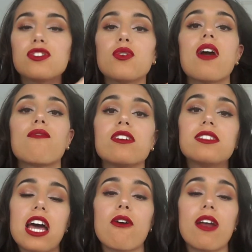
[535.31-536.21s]
So every
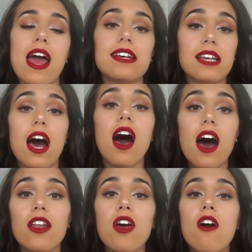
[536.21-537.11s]
siren has a
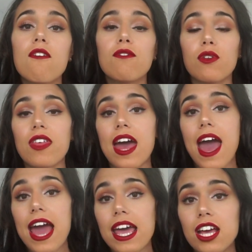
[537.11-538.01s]
heart for their
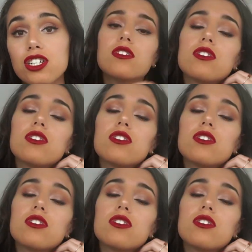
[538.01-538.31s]
age.